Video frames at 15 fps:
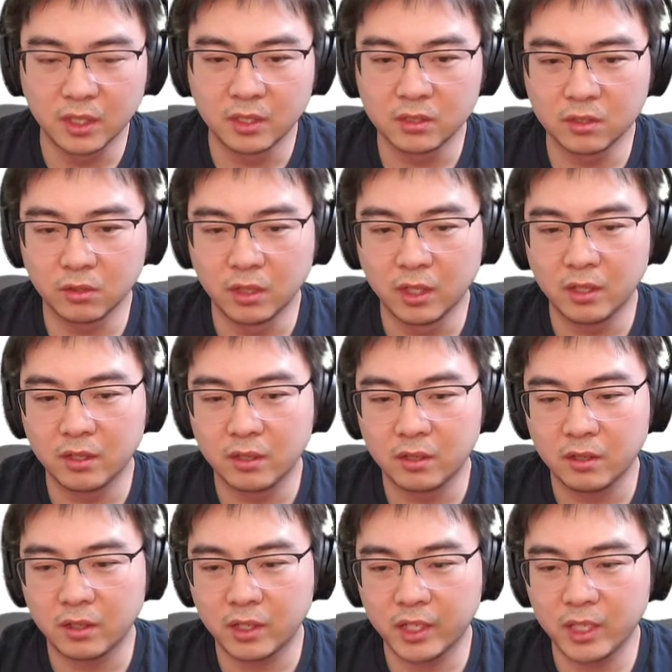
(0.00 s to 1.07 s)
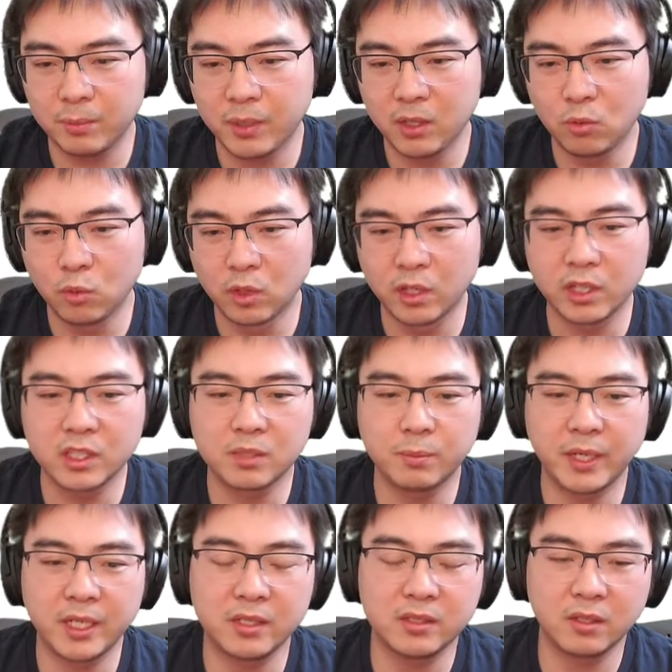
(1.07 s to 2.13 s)
So IAP works
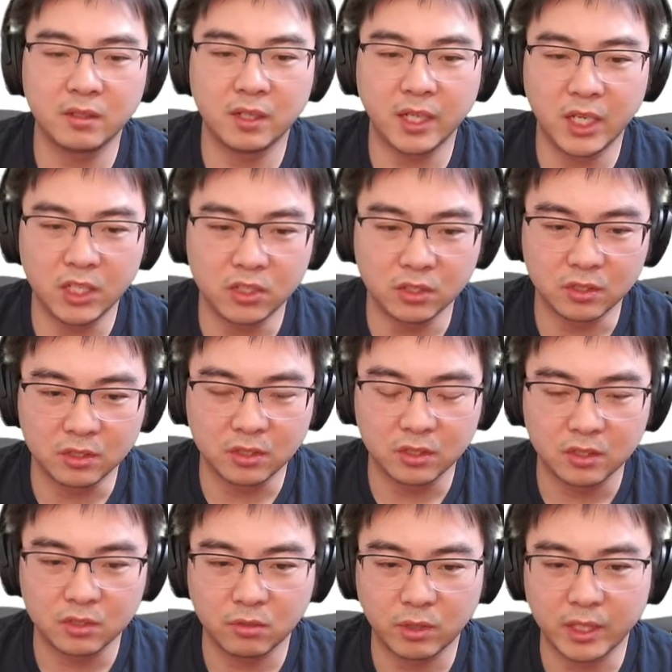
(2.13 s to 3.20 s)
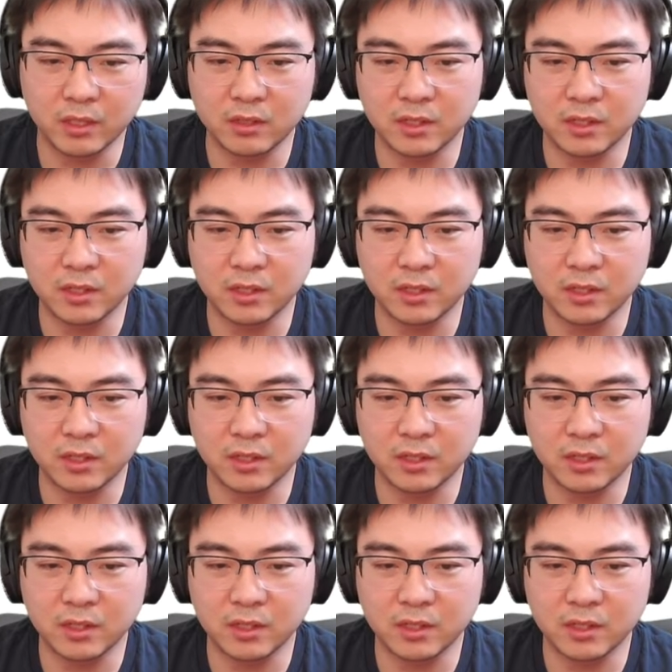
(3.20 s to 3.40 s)
based on an agent, right?